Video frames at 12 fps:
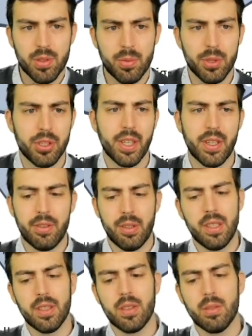we
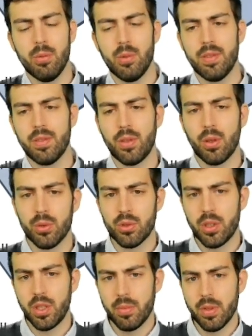generated with
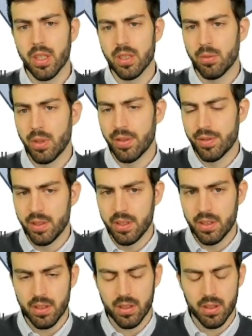ColdStream as a
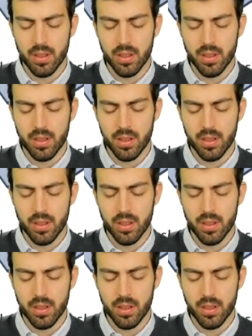reference